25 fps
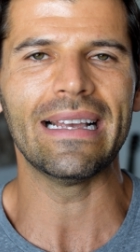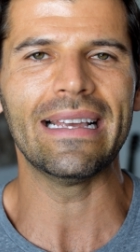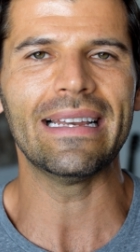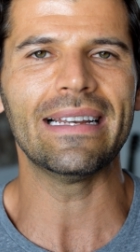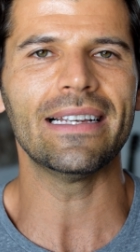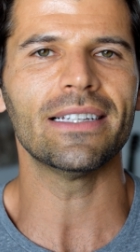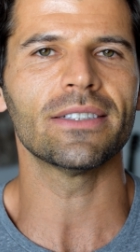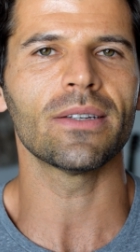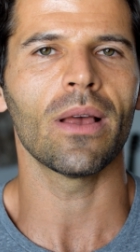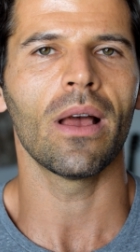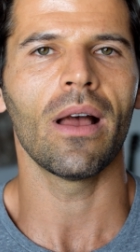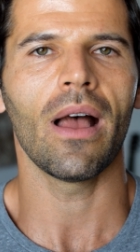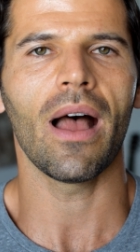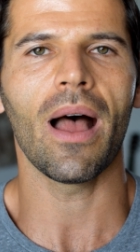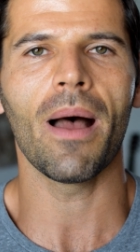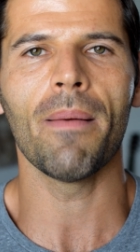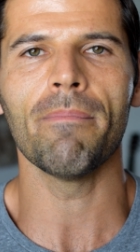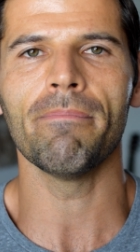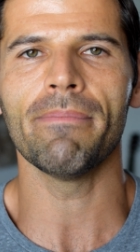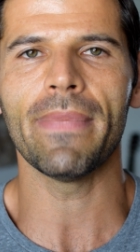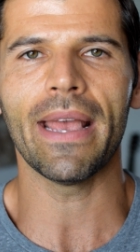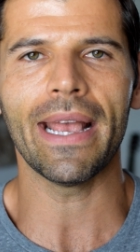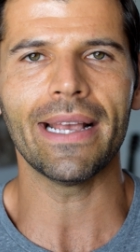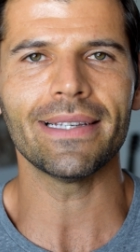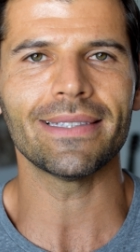It is
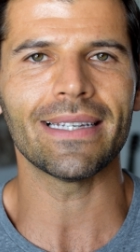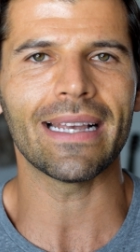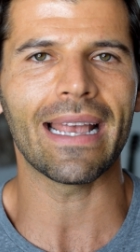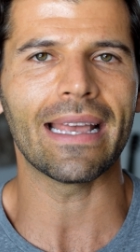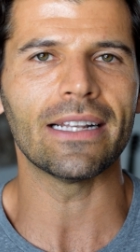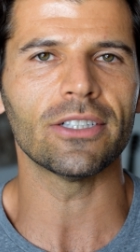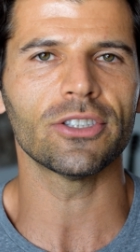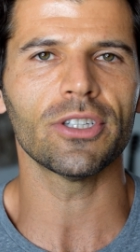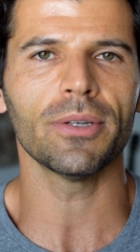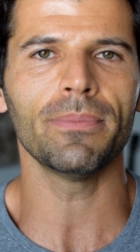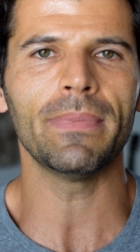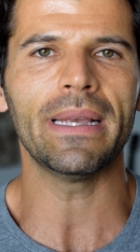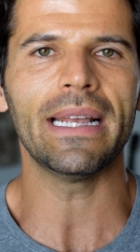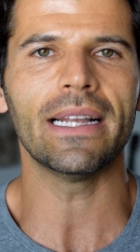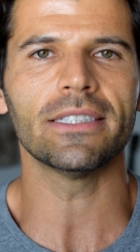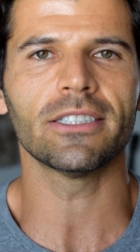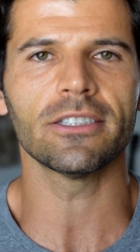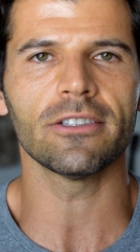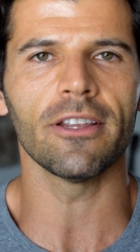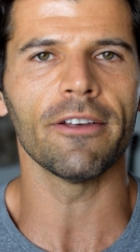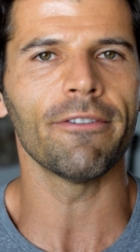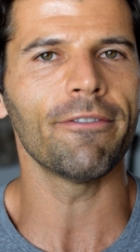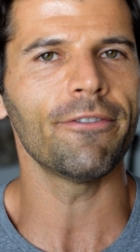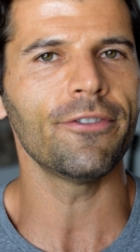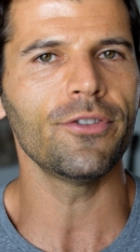amazing. And to me, it's
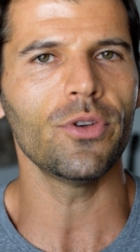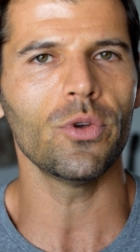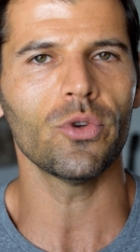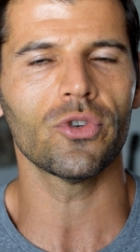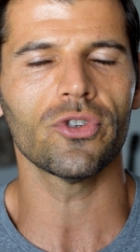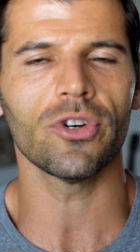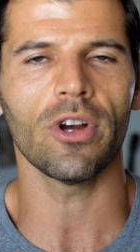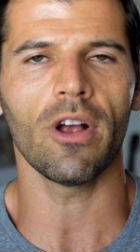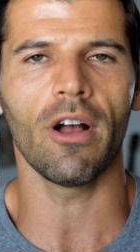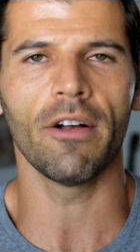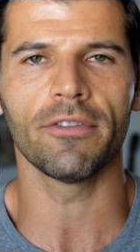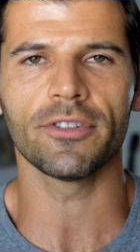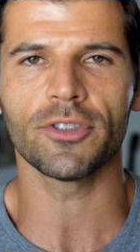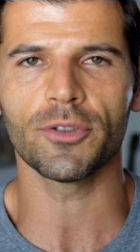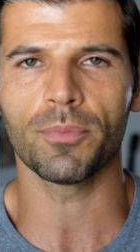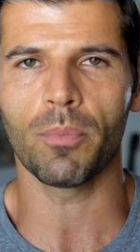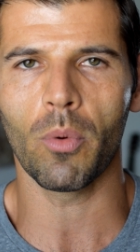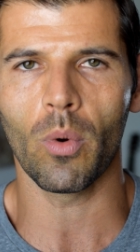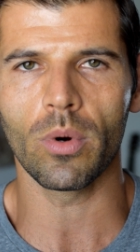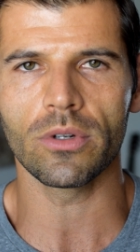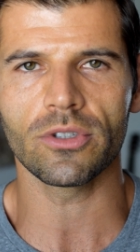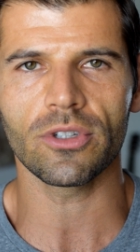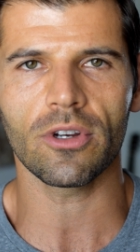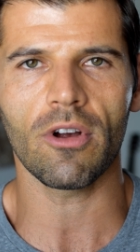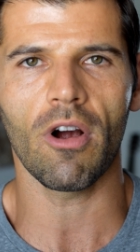the future of
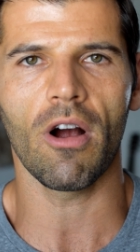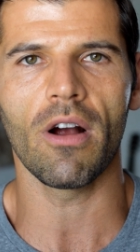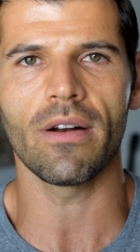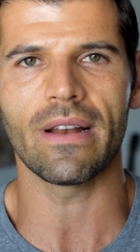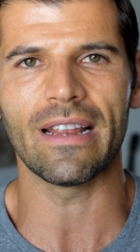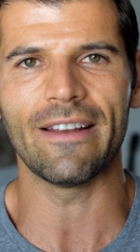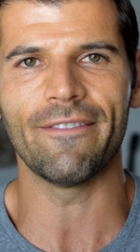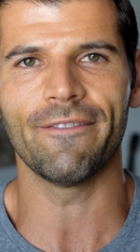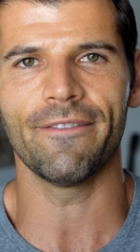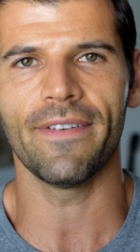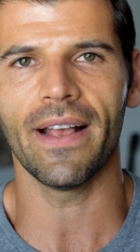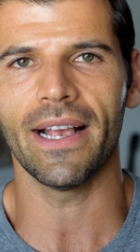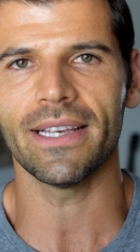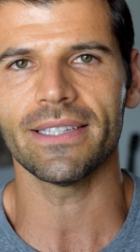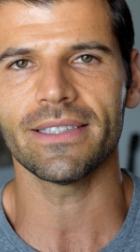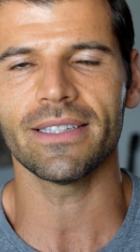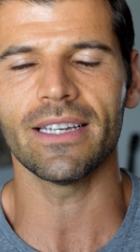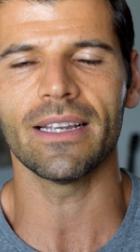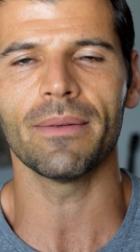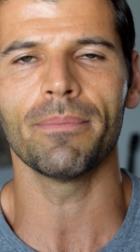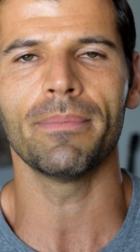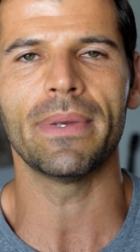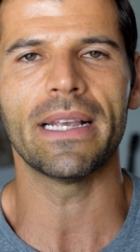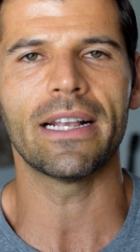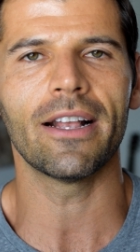sports card
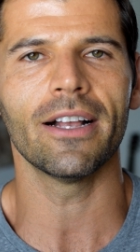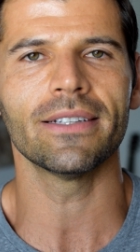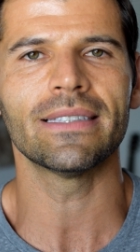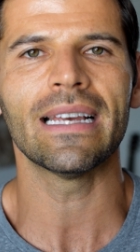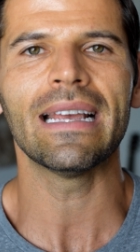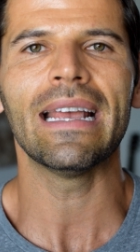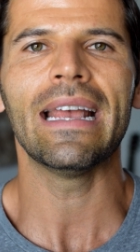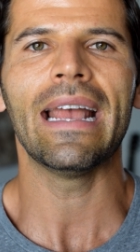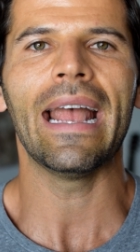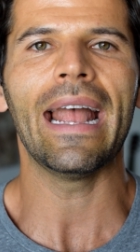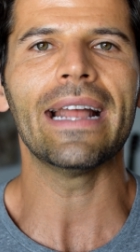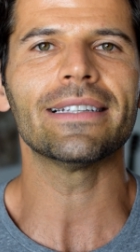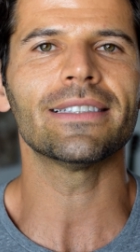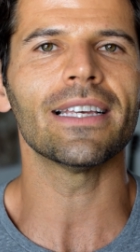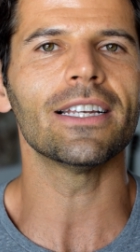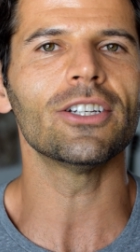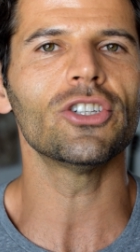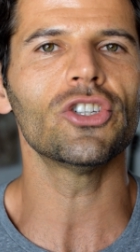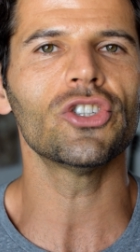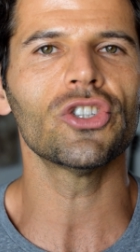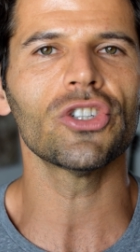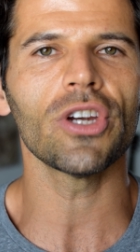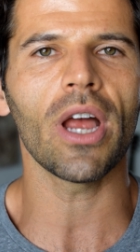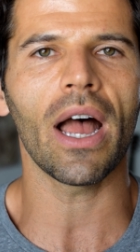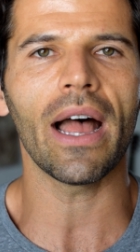investing because it's a
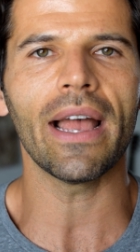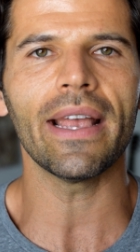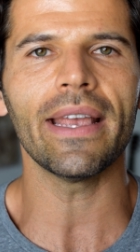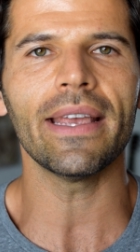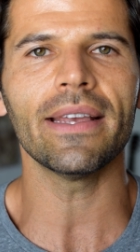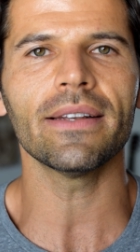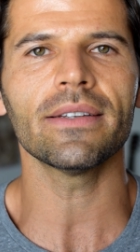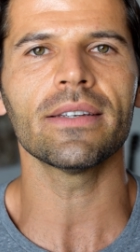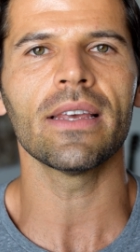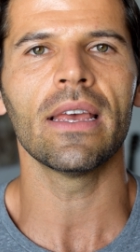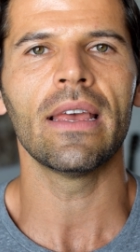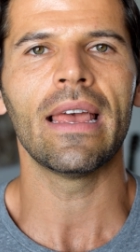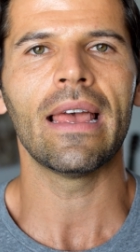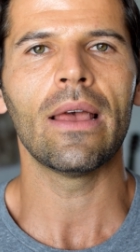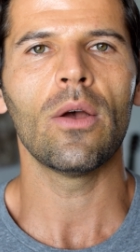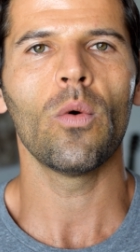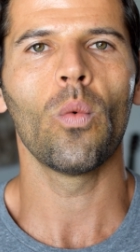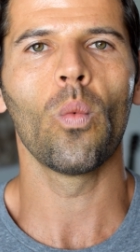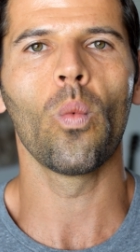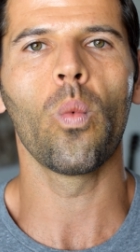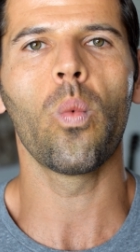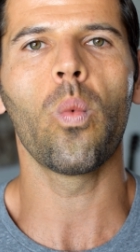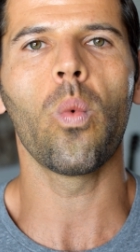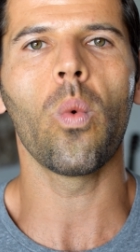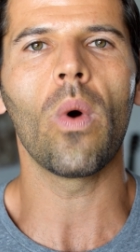giant
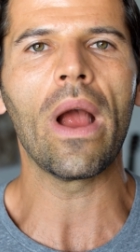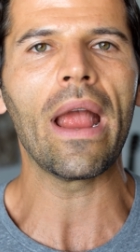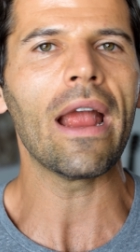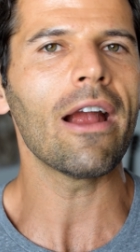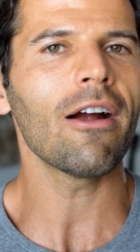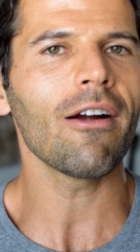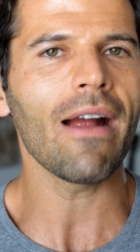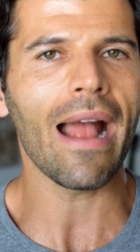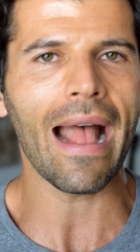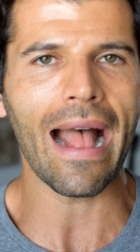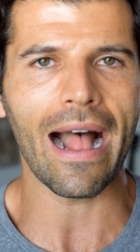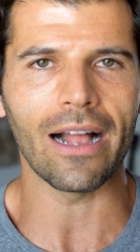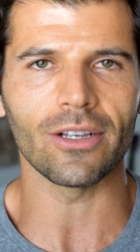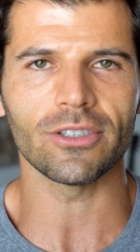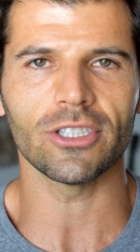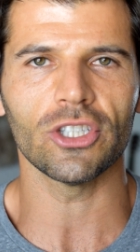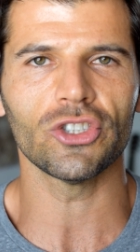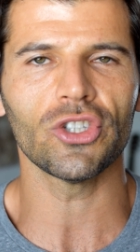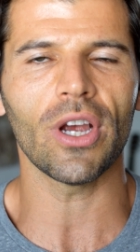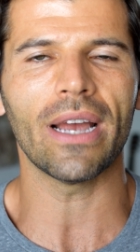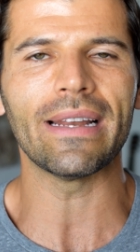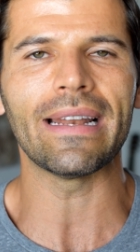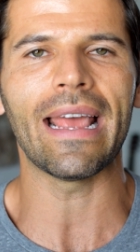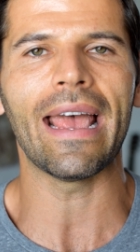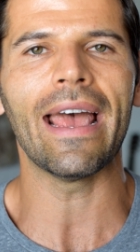warehouse, a
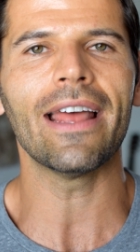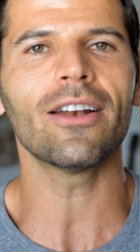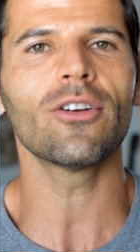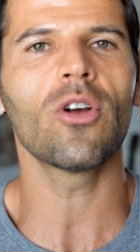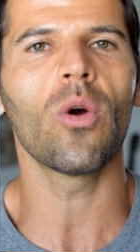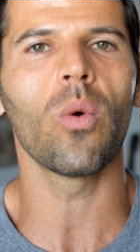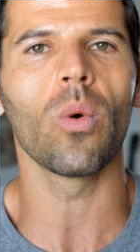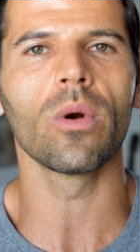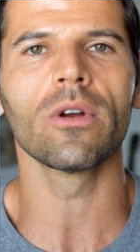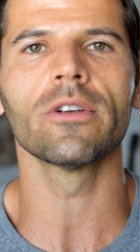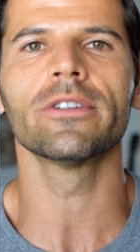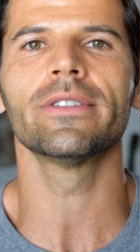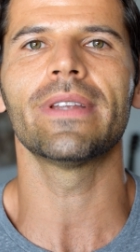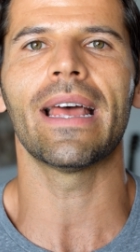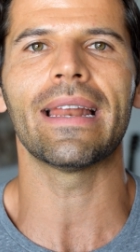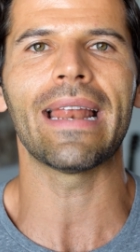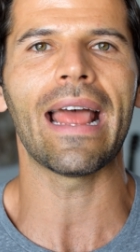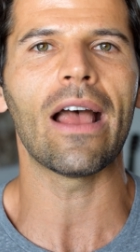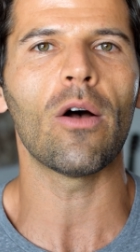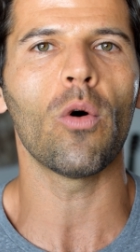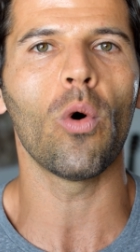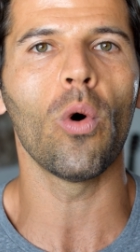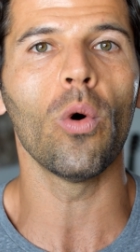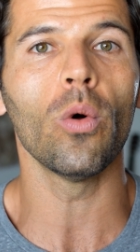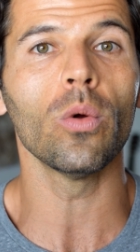giant headquarters that
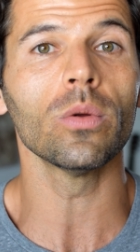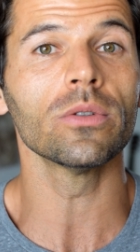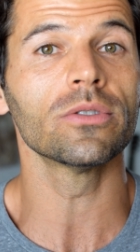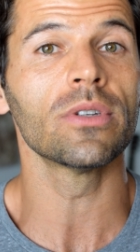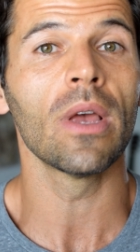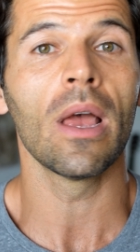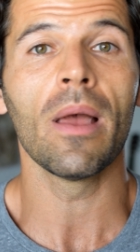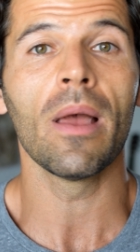holds